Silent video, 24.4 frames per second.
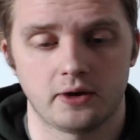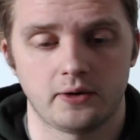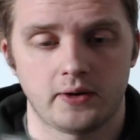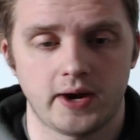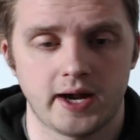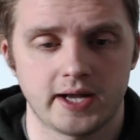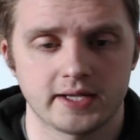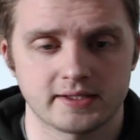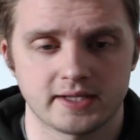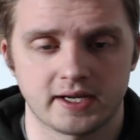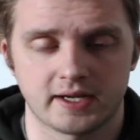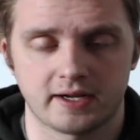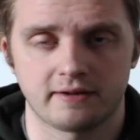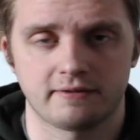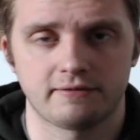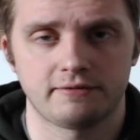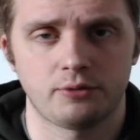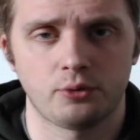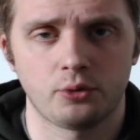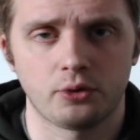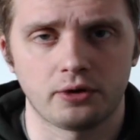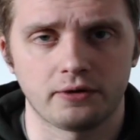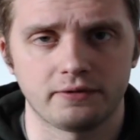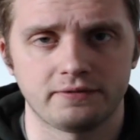guy I know has
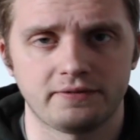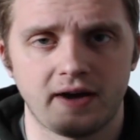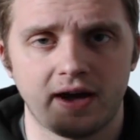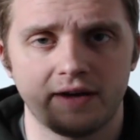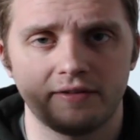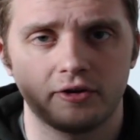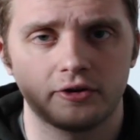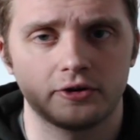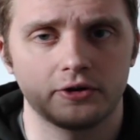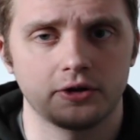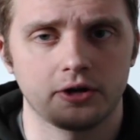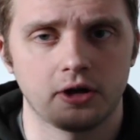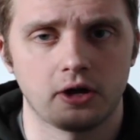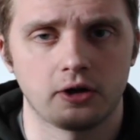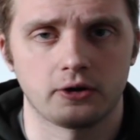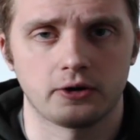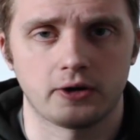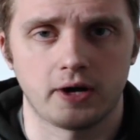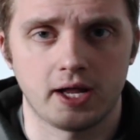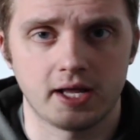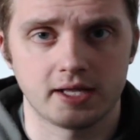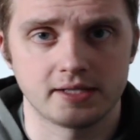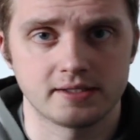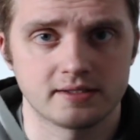like a $400 or
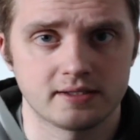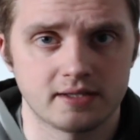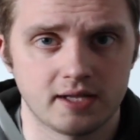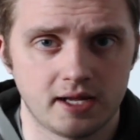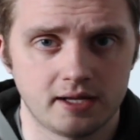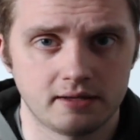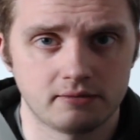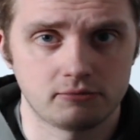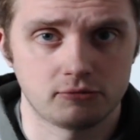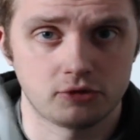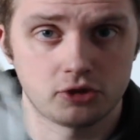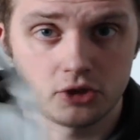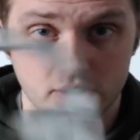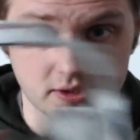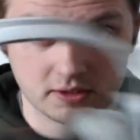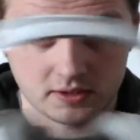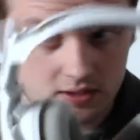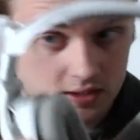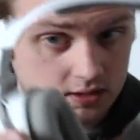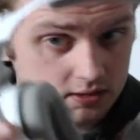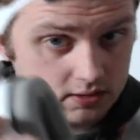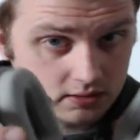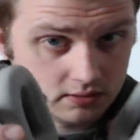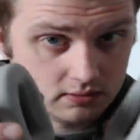$500 headset,
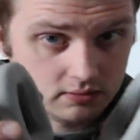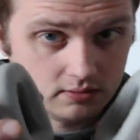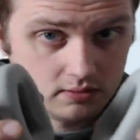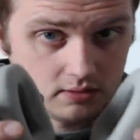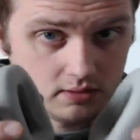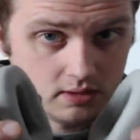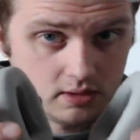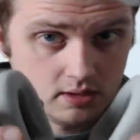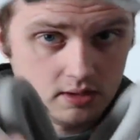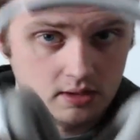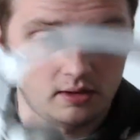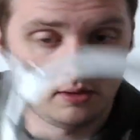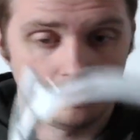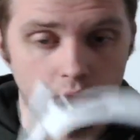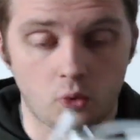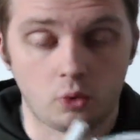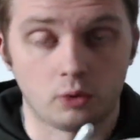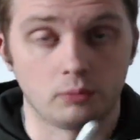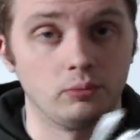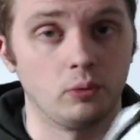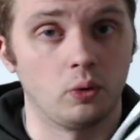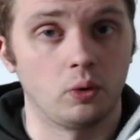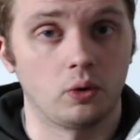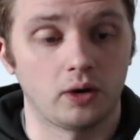just this,
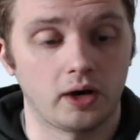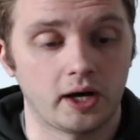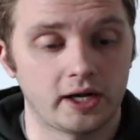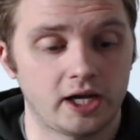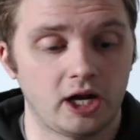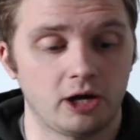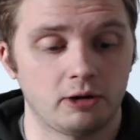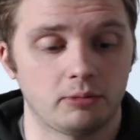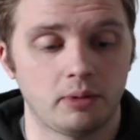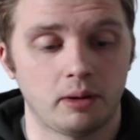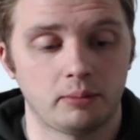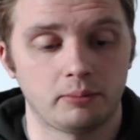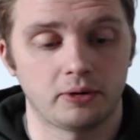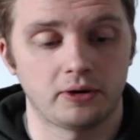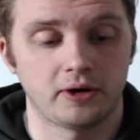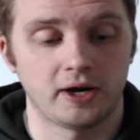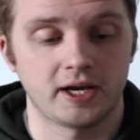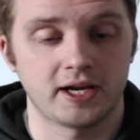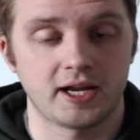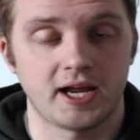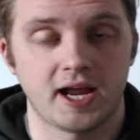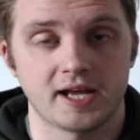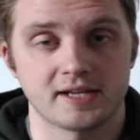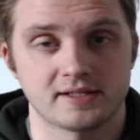or more. I can't
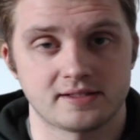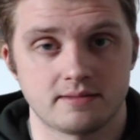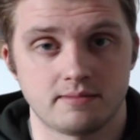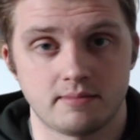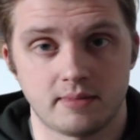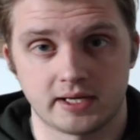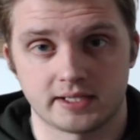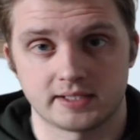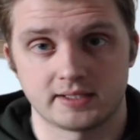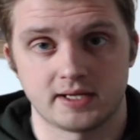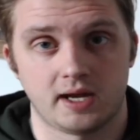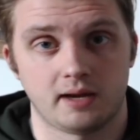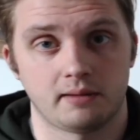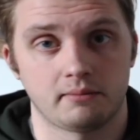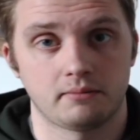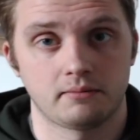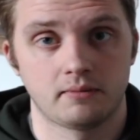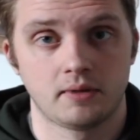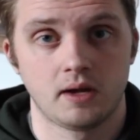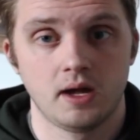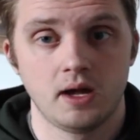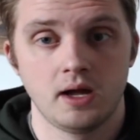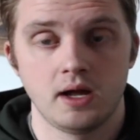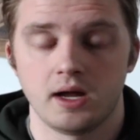remember. And he has the
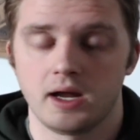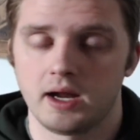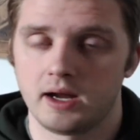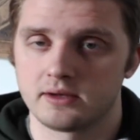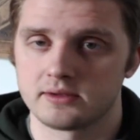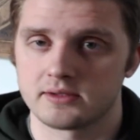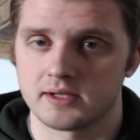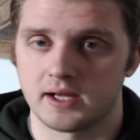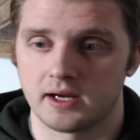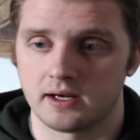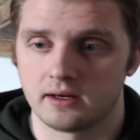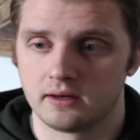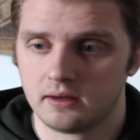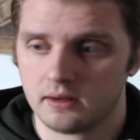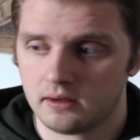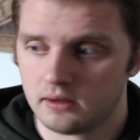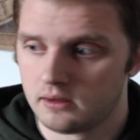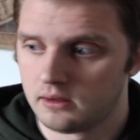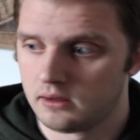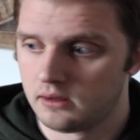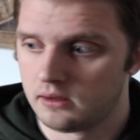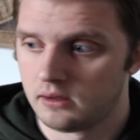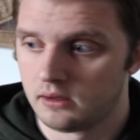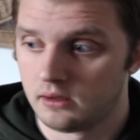mix amp. I was
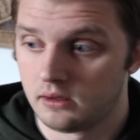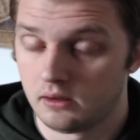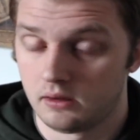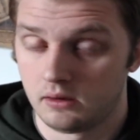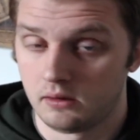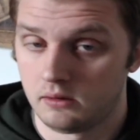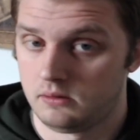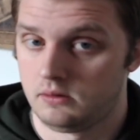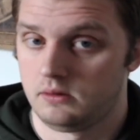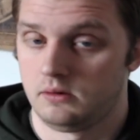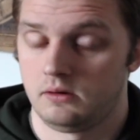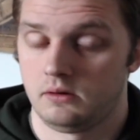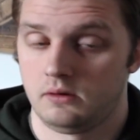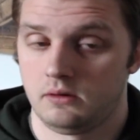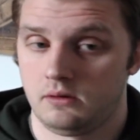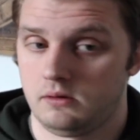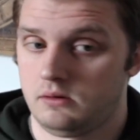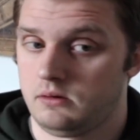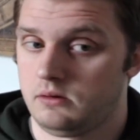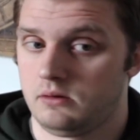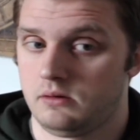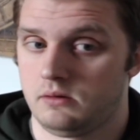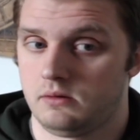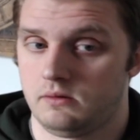like,
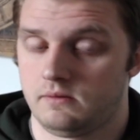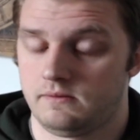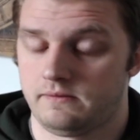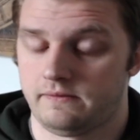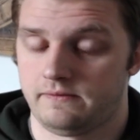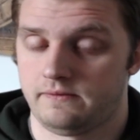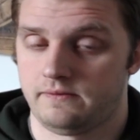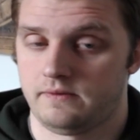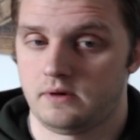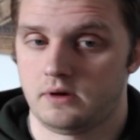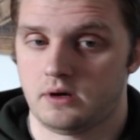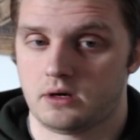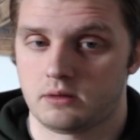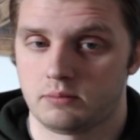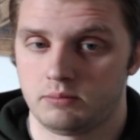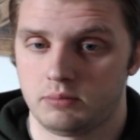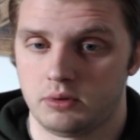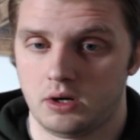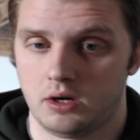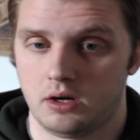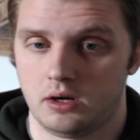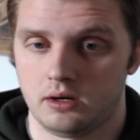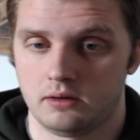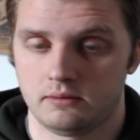oh
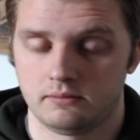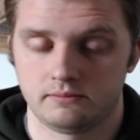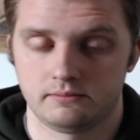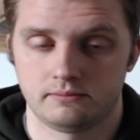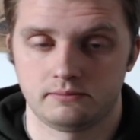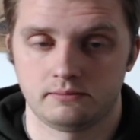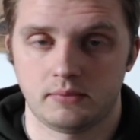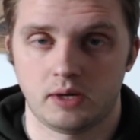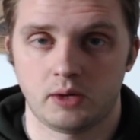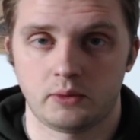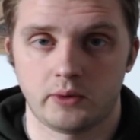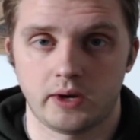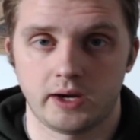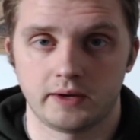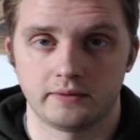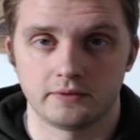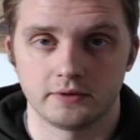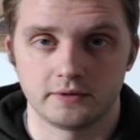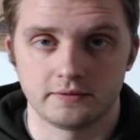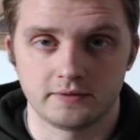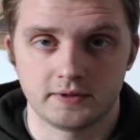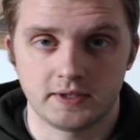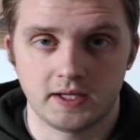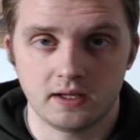fuck, bruh. My
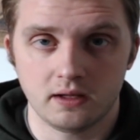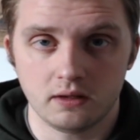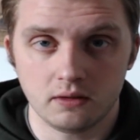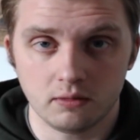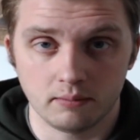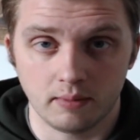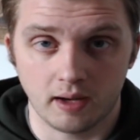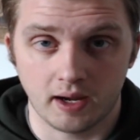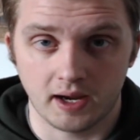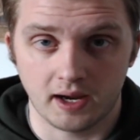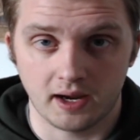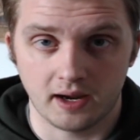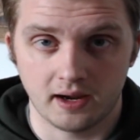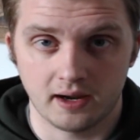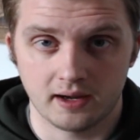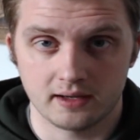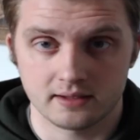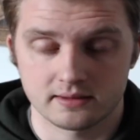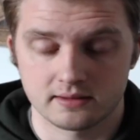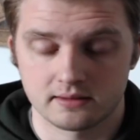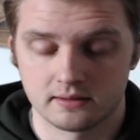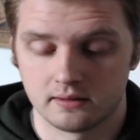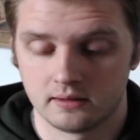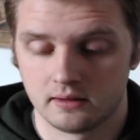wife would kill my
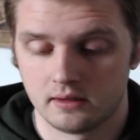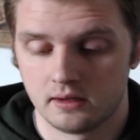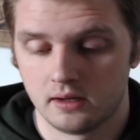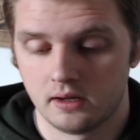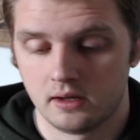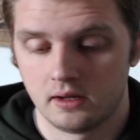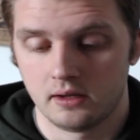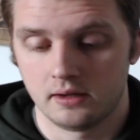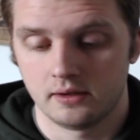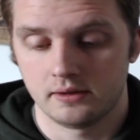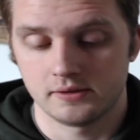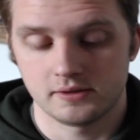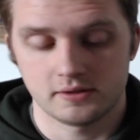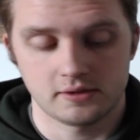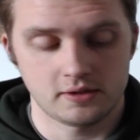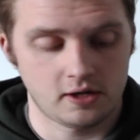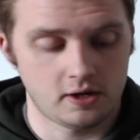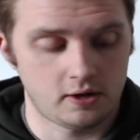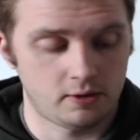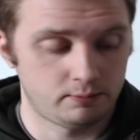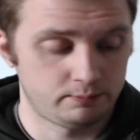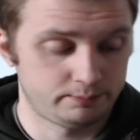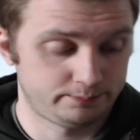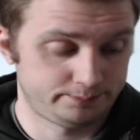ass.
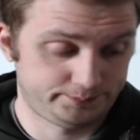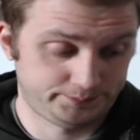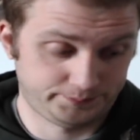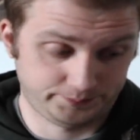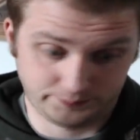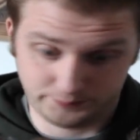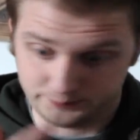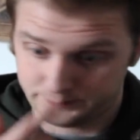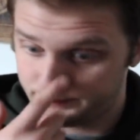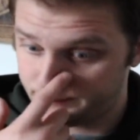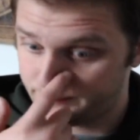So